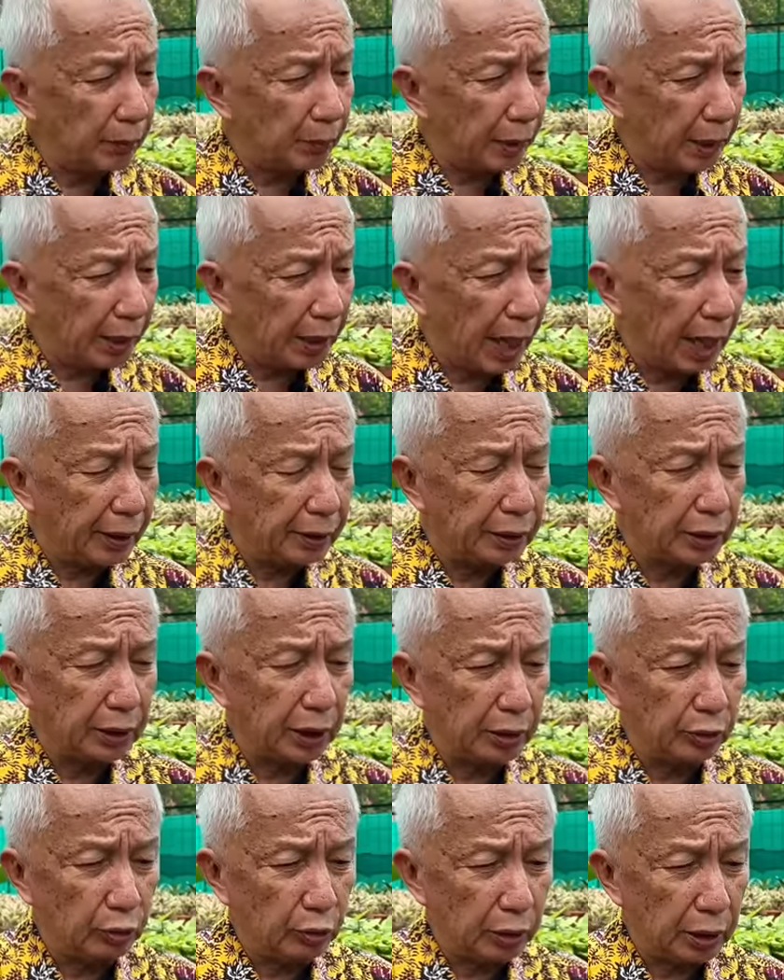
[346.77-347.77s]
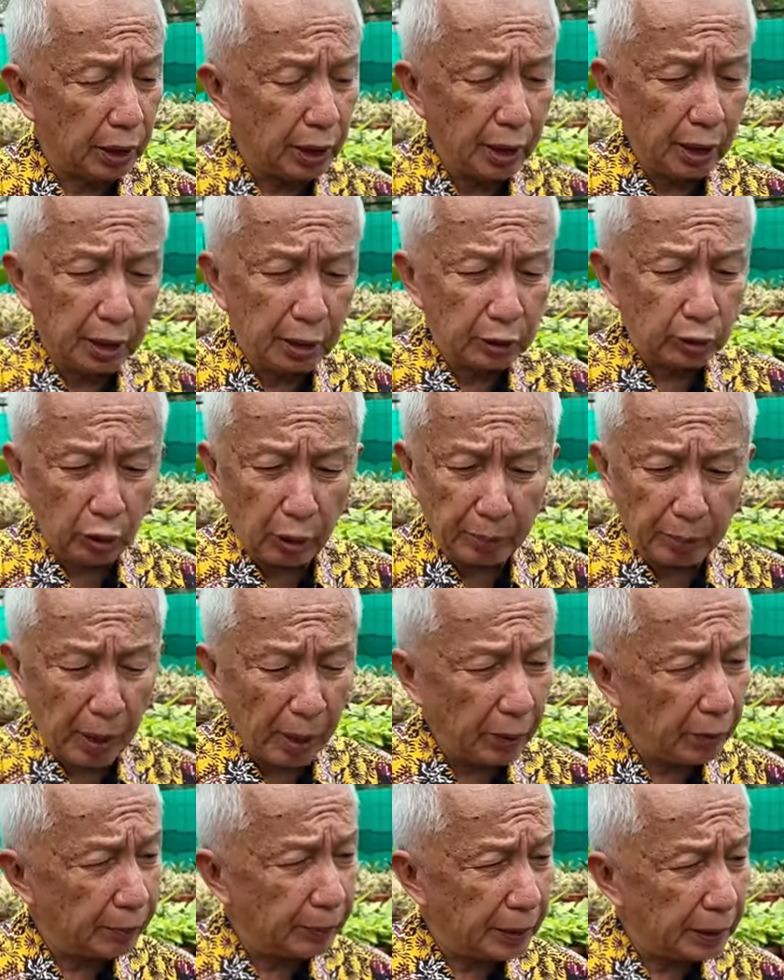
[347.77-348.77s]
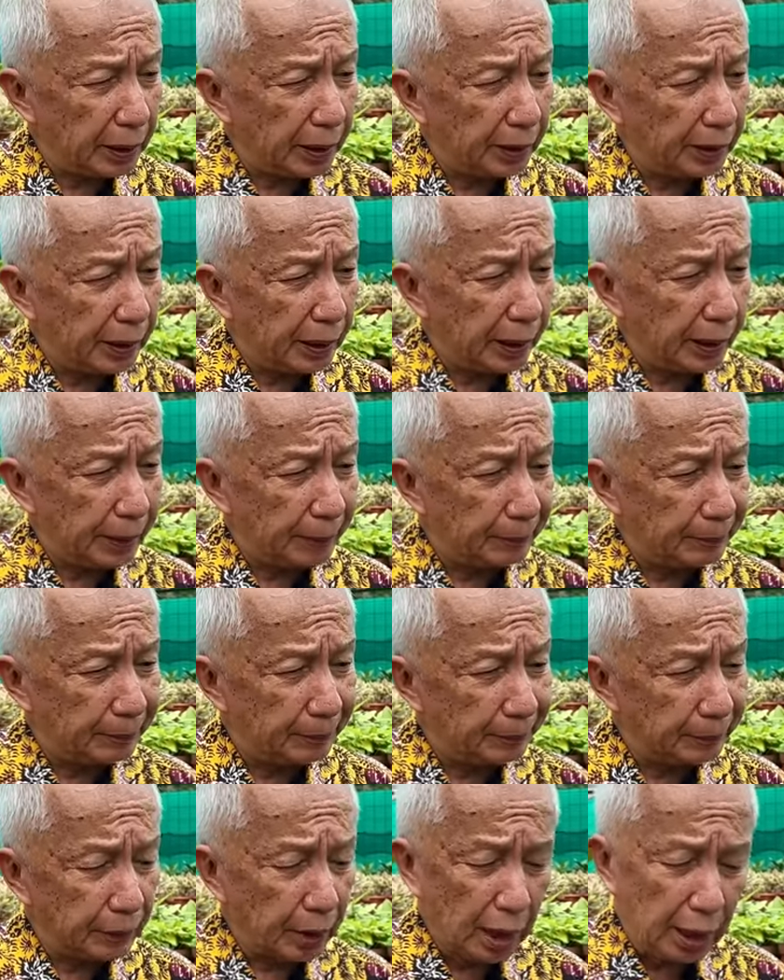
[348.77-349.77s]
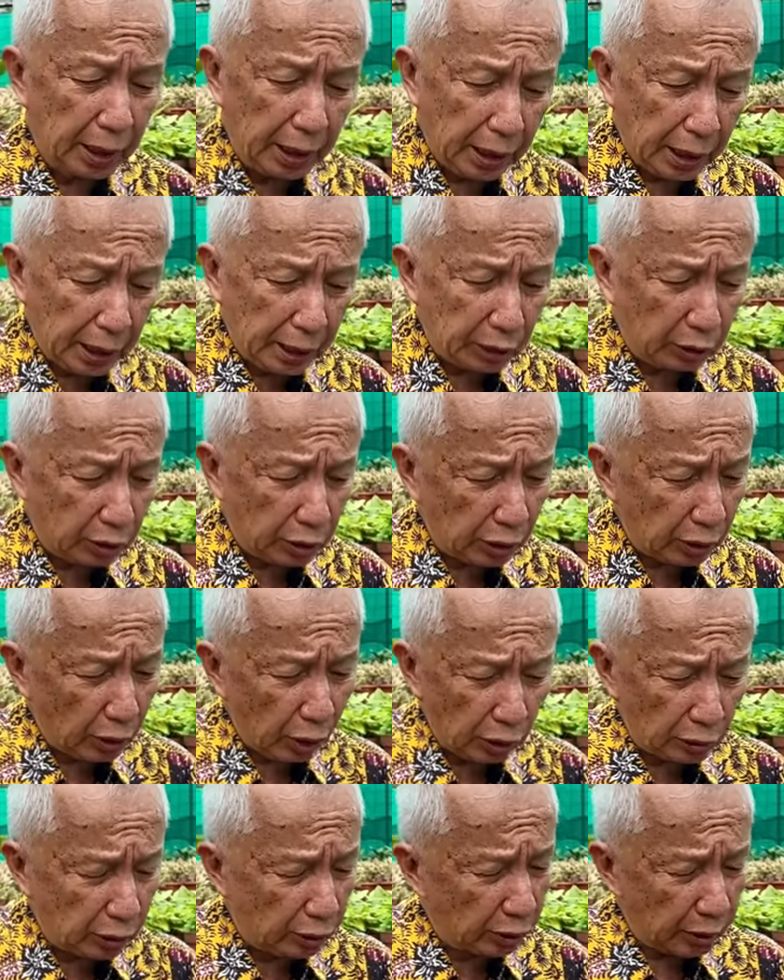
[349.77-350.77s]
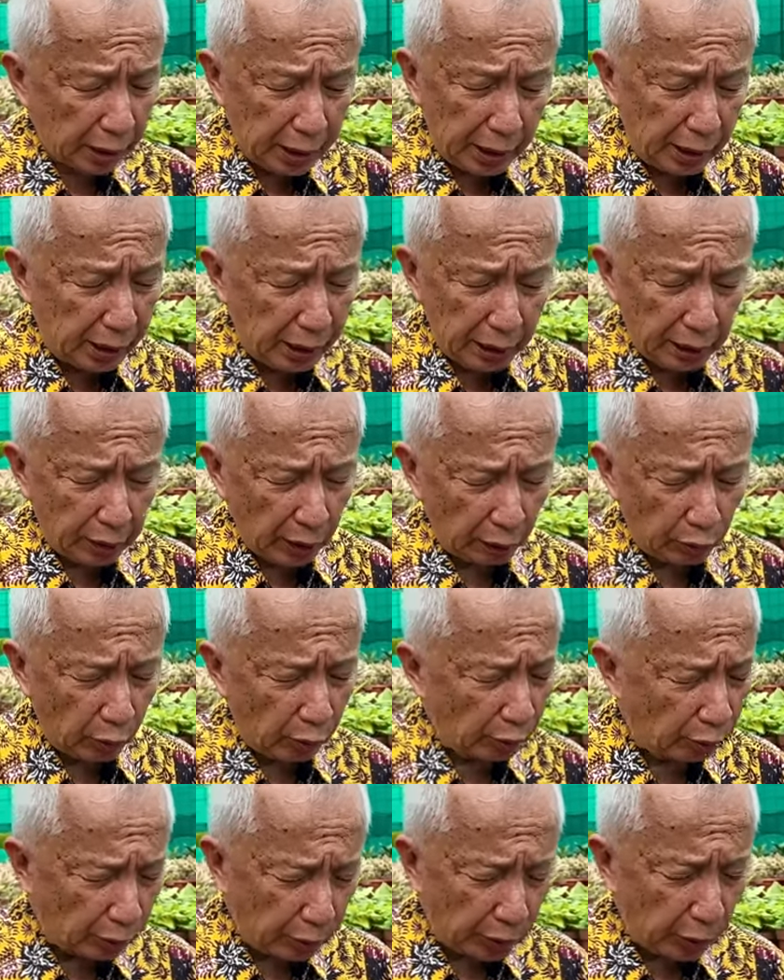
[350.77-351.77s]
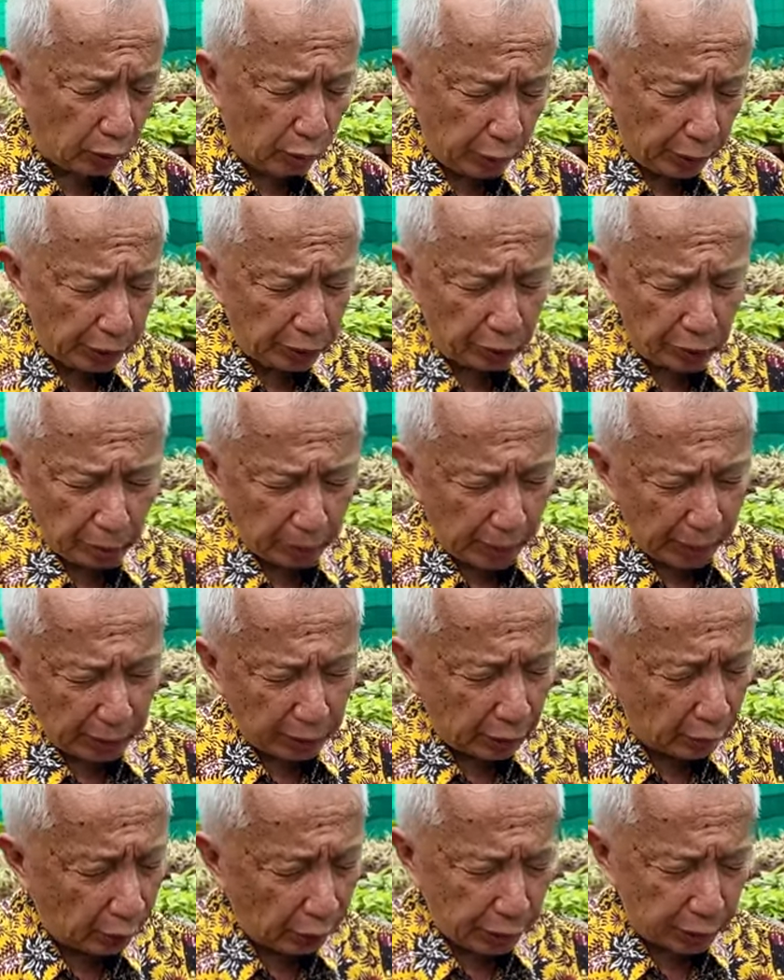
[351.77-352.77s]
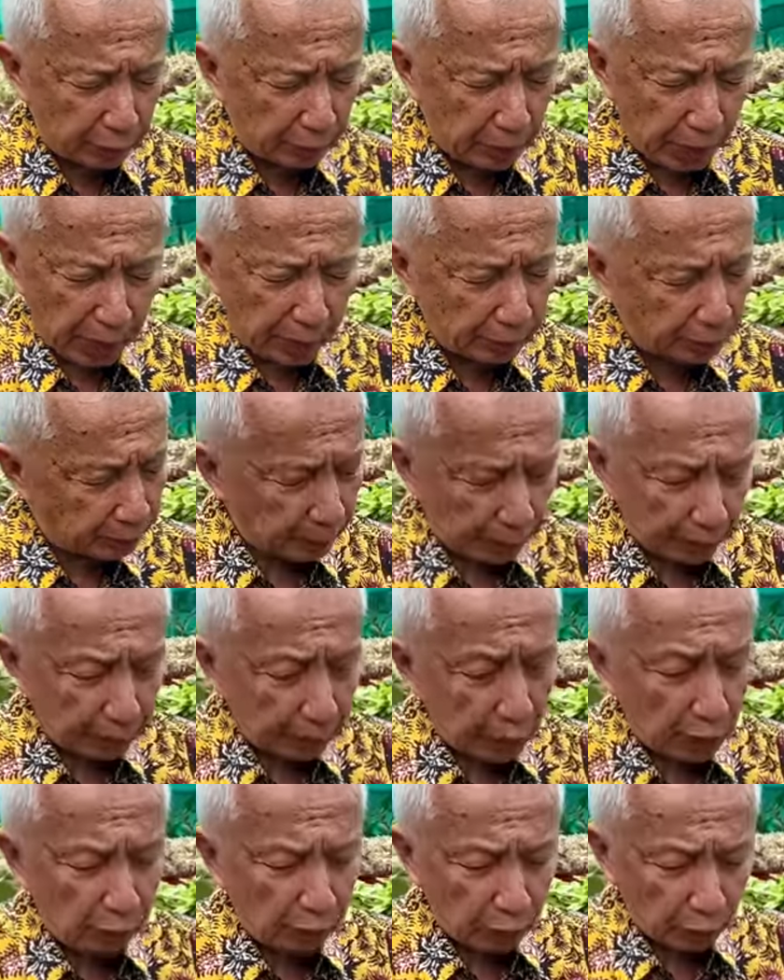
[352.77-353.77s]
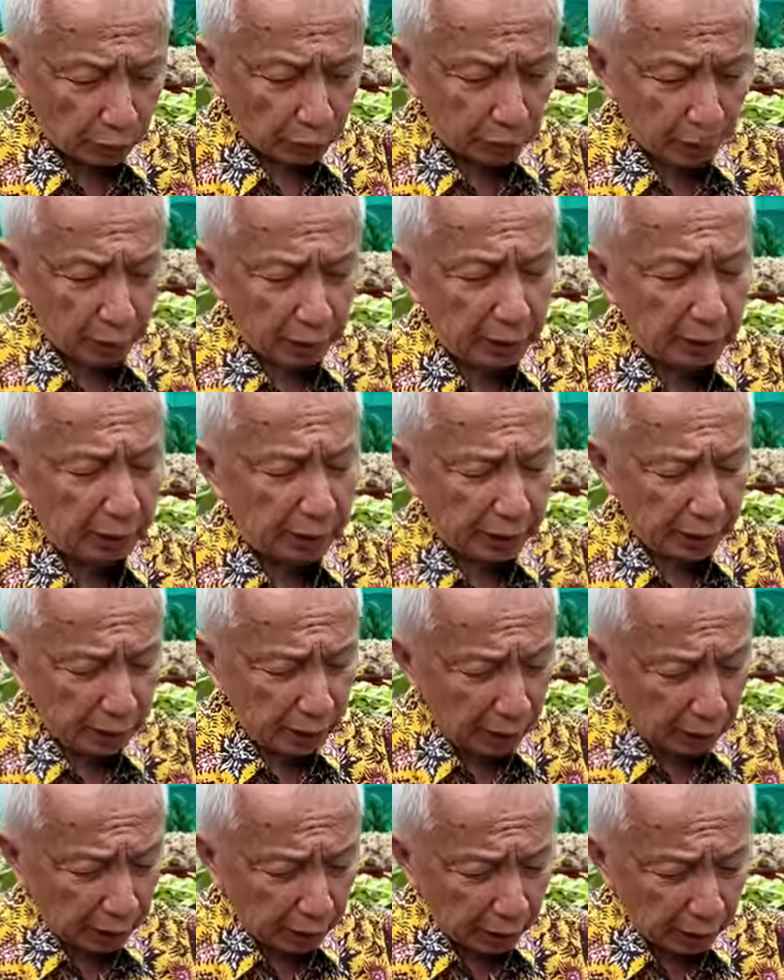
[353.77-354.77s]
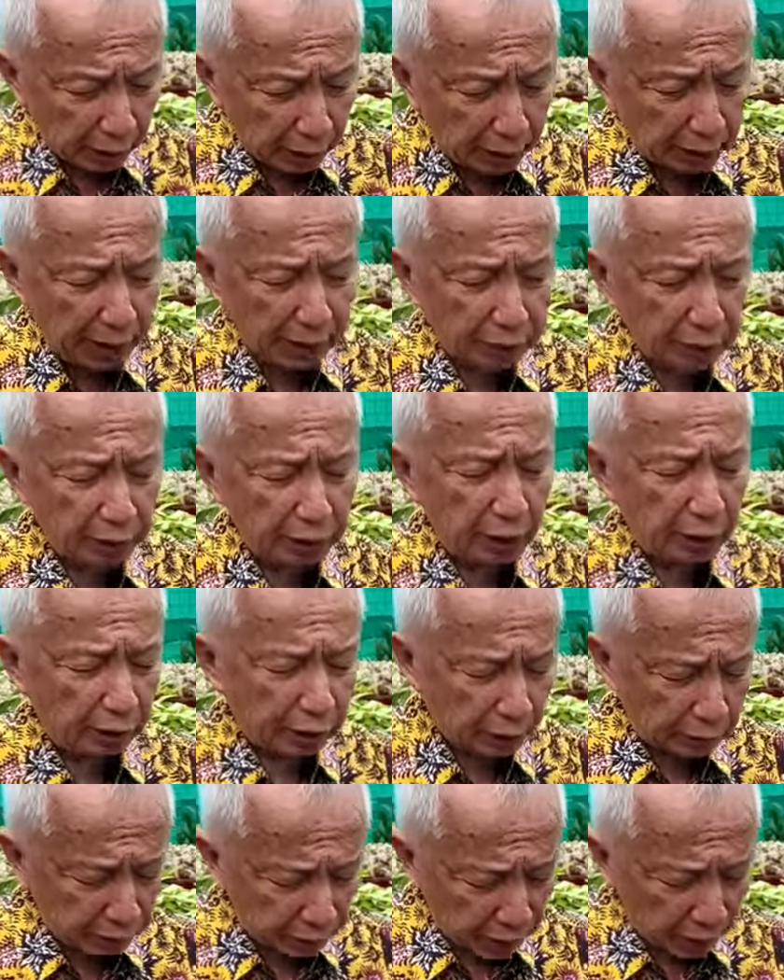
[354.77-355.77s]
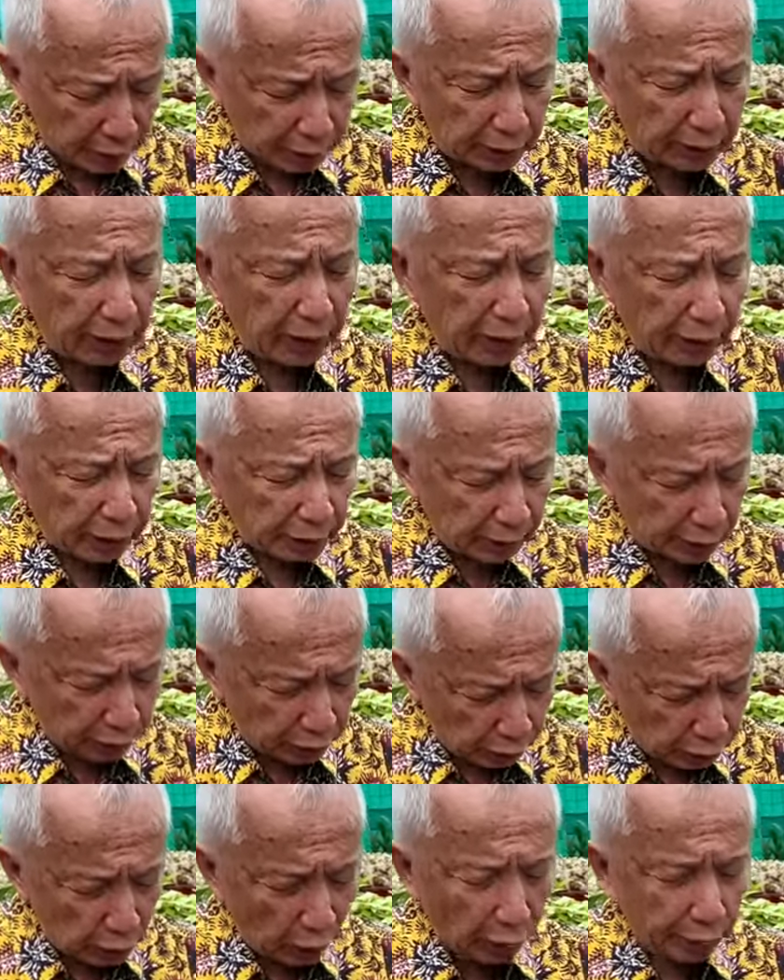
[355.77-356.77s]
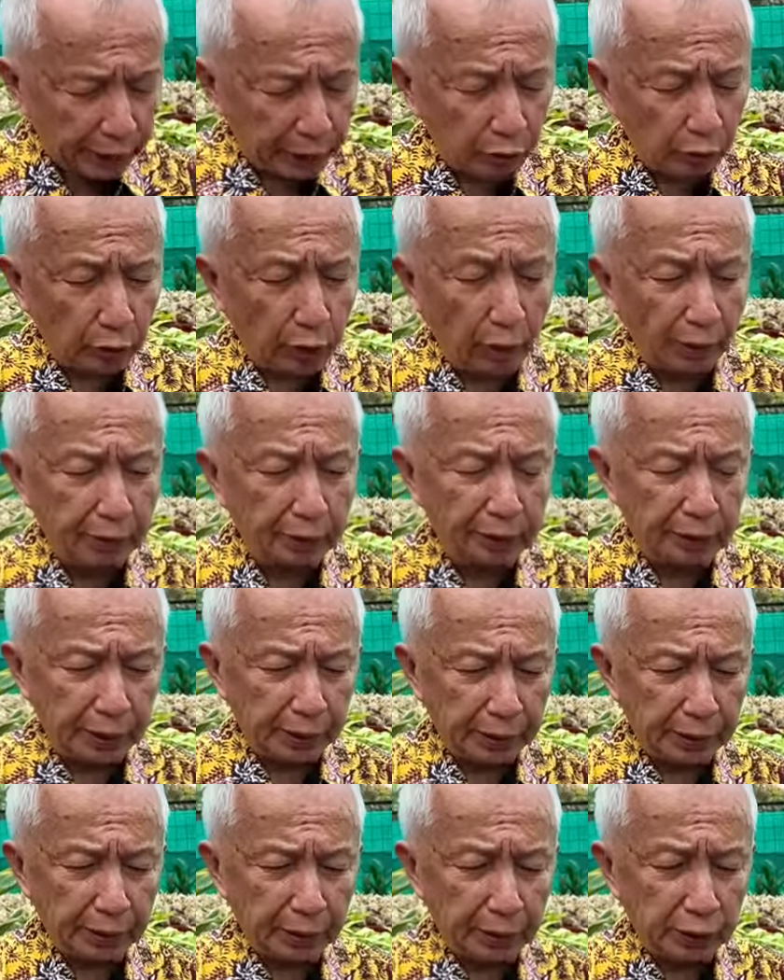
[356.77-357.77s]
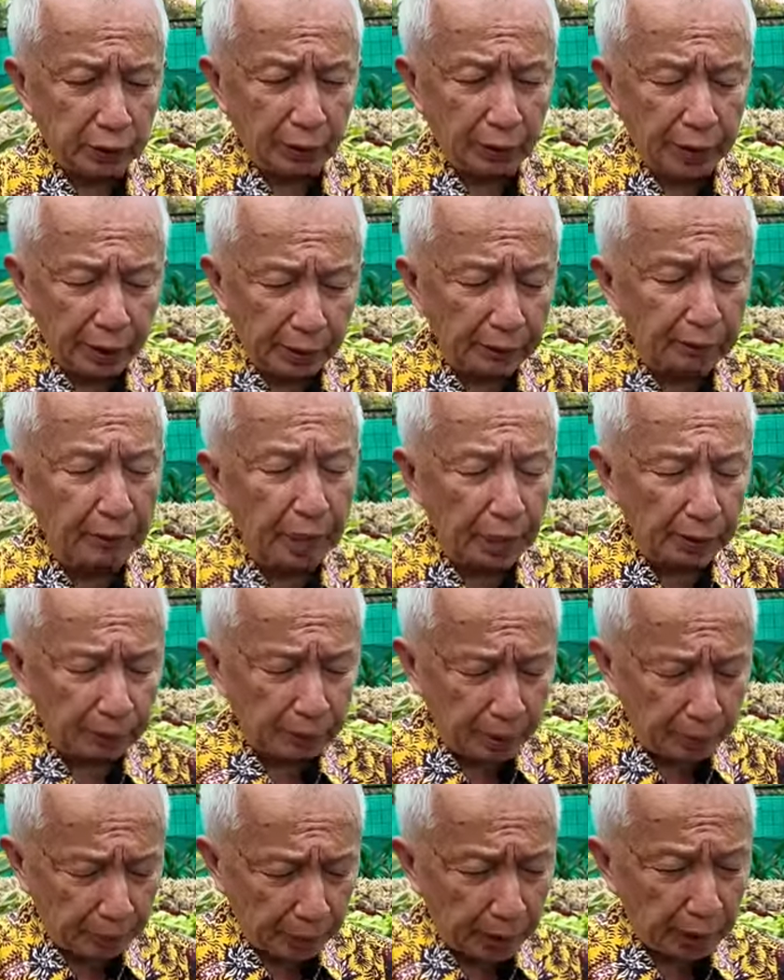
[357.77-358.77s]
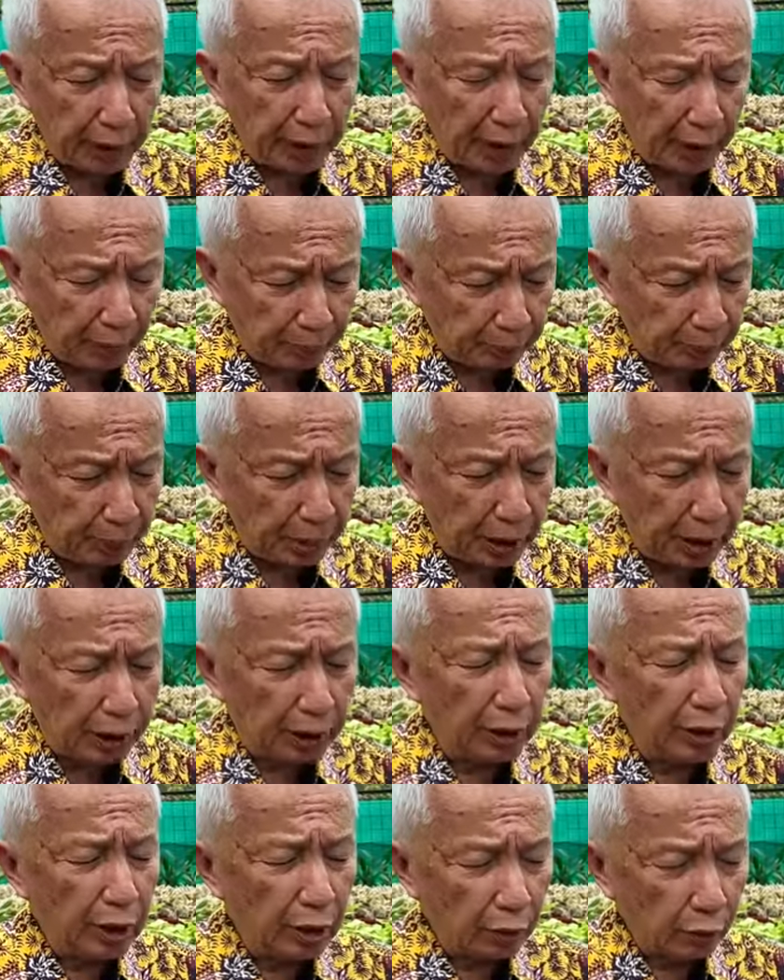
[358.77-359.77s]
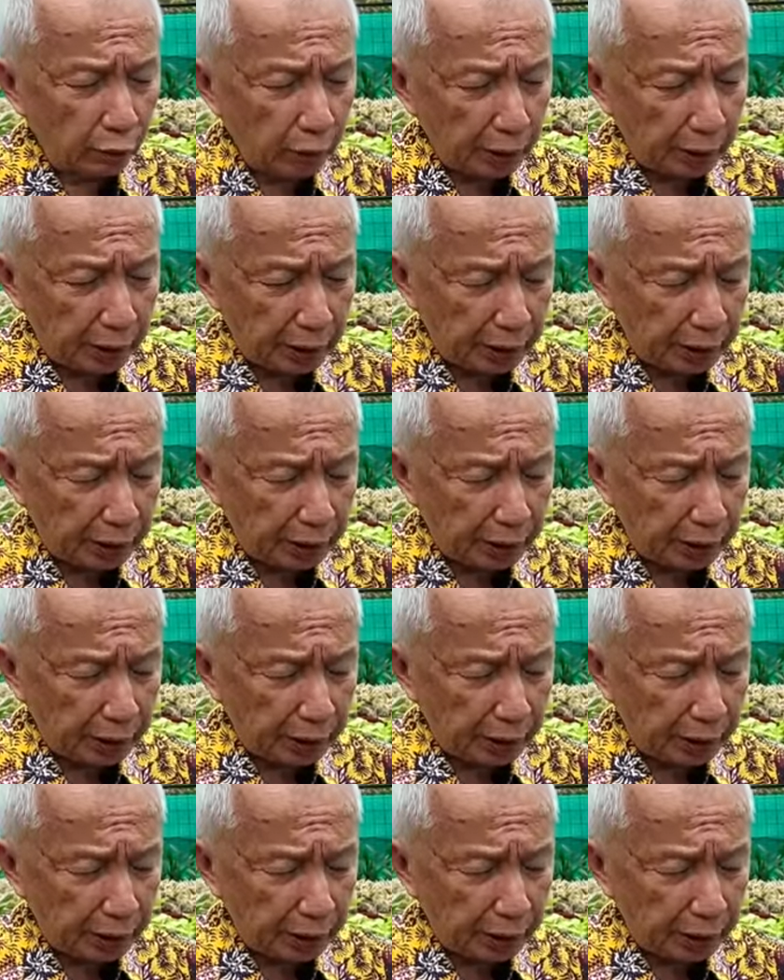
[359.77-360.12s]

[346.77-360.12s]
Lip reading: Let the products, so in my opinion, is not really kind of, but who is better, who is best, but most important thing, let's just show it through our works. So then make people happy with